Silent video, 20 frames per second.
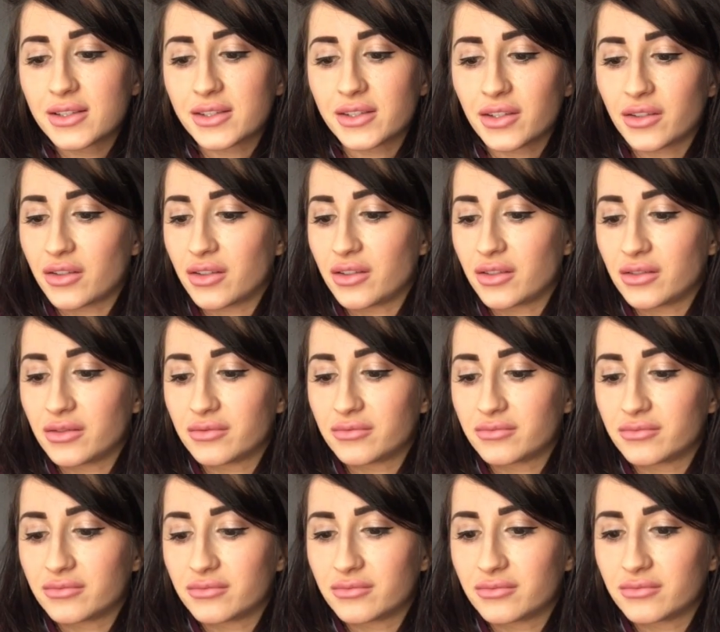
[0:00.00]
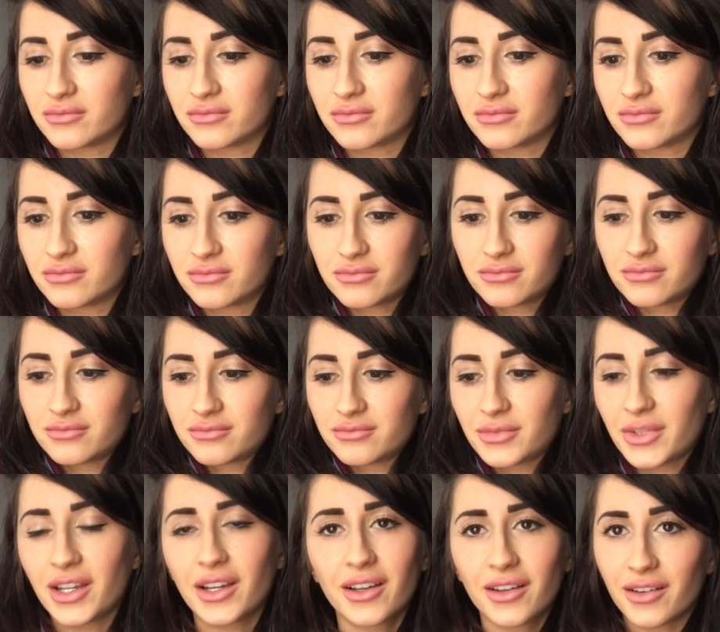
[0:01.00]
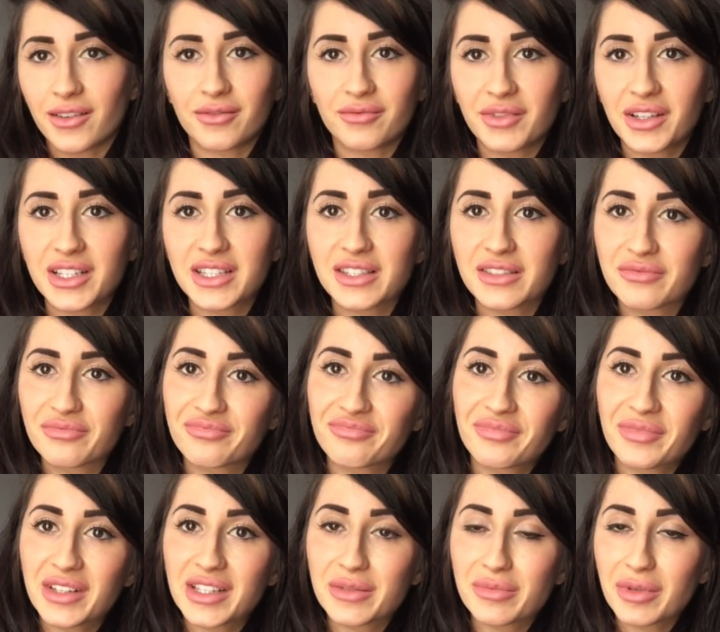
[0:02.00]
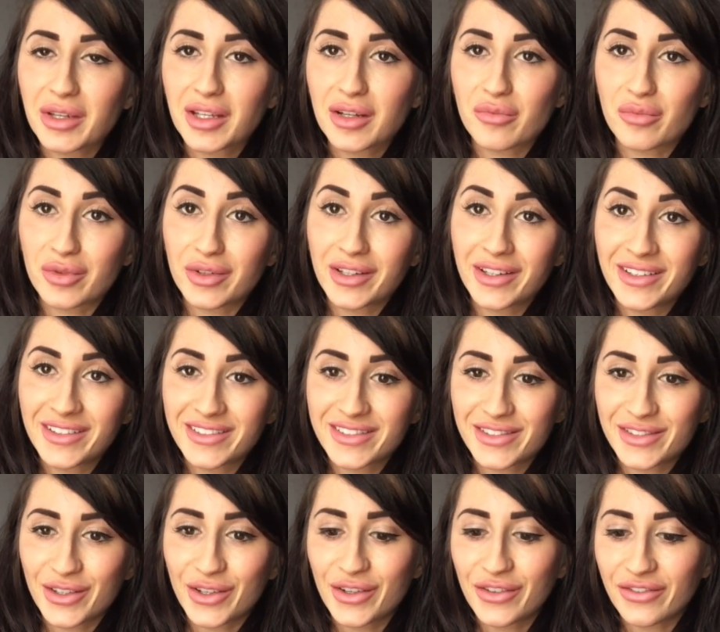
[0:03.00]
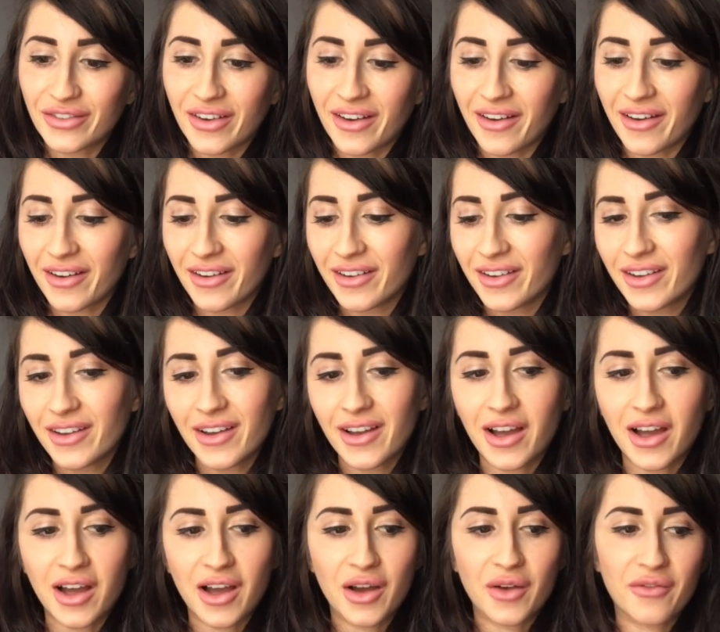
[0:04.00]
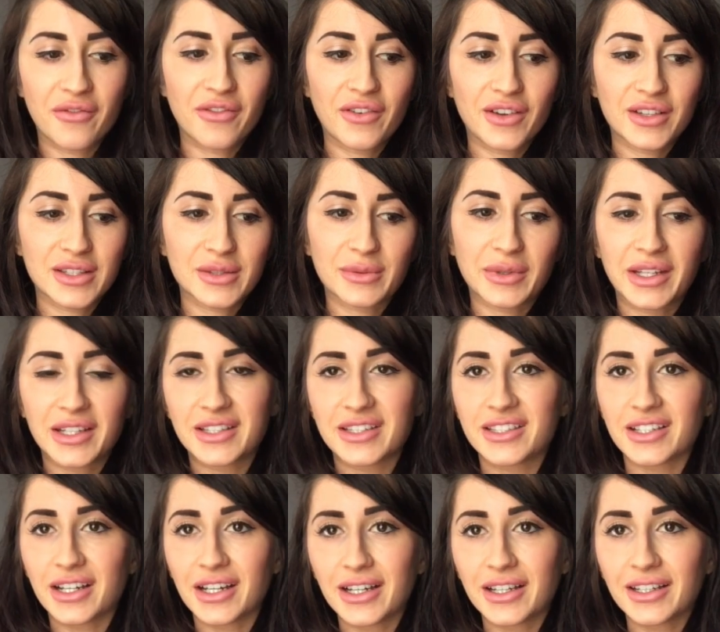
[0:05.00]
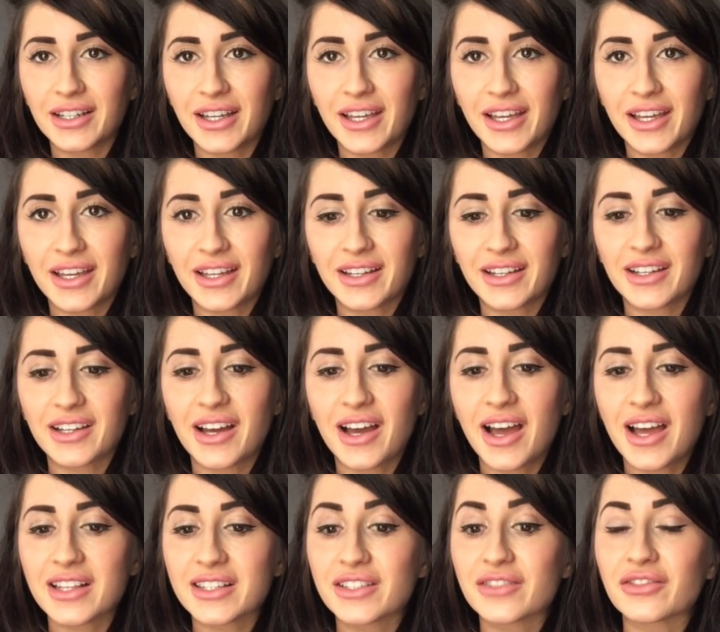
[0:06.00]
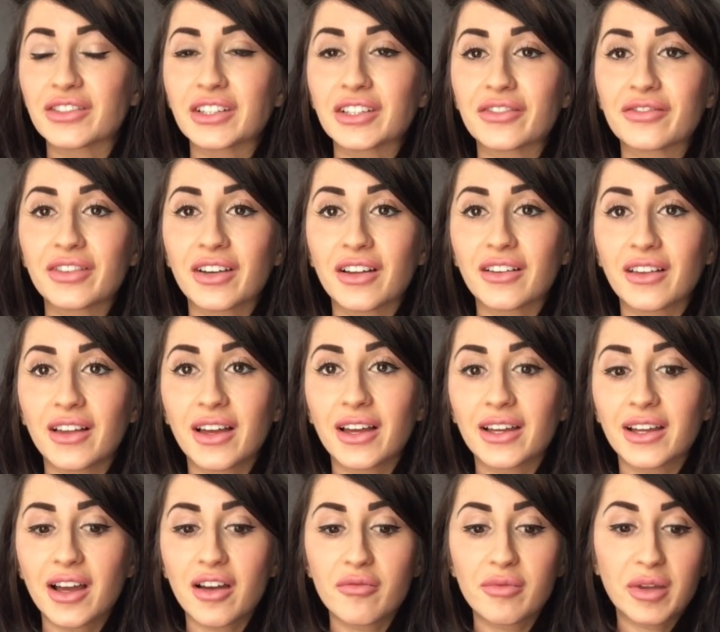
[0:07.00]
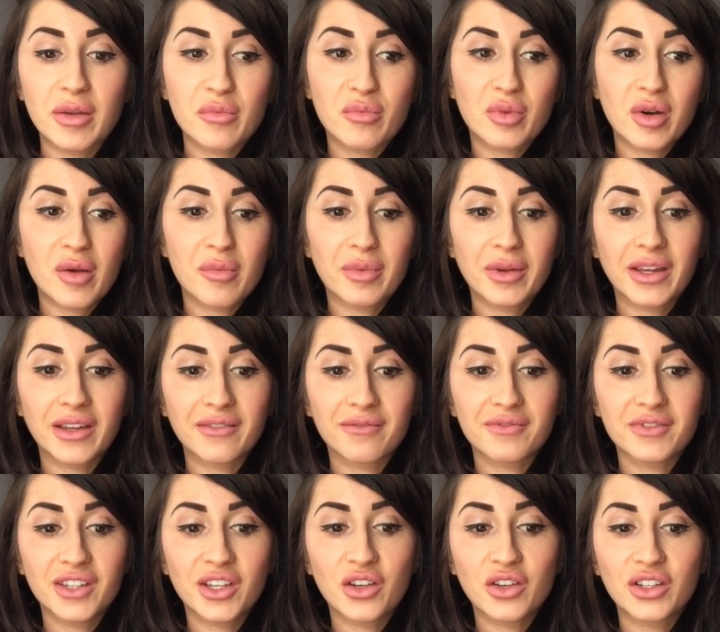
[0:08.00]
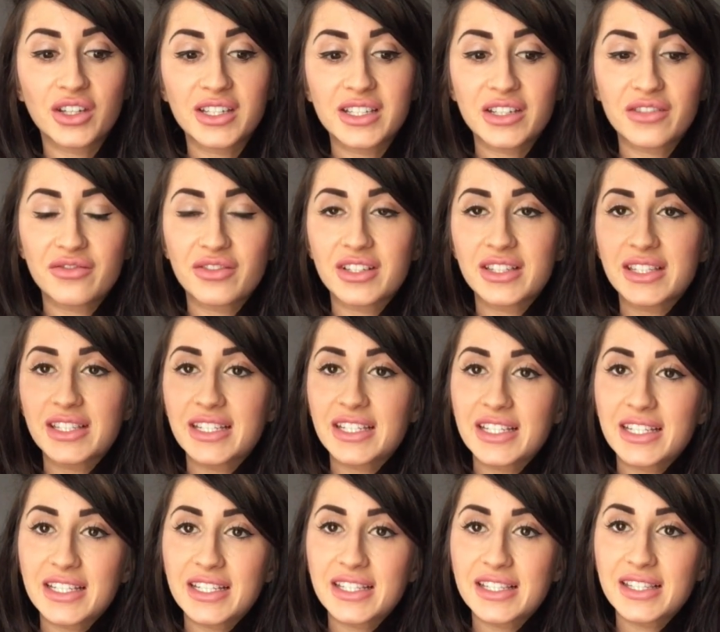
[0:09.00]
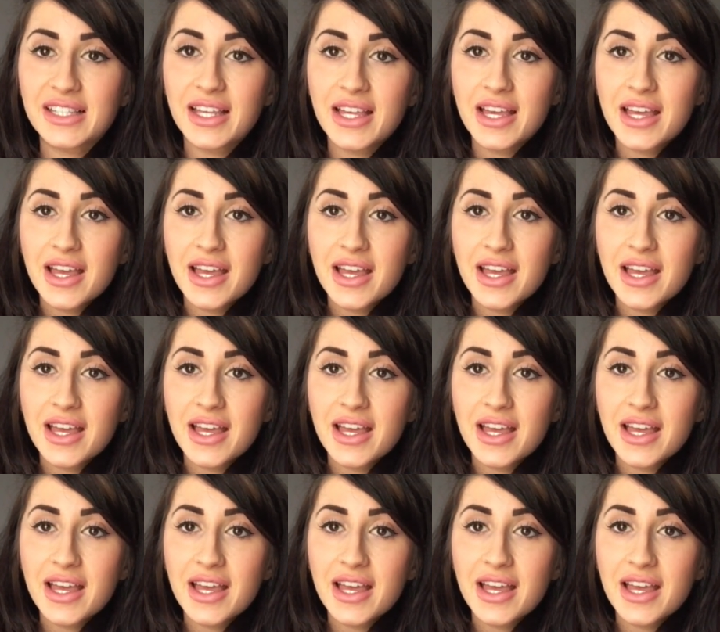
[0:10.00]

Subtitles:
So yeah, it's been a breeze so far. First week done, and hasn't really felt like I've been prepping. The only difference is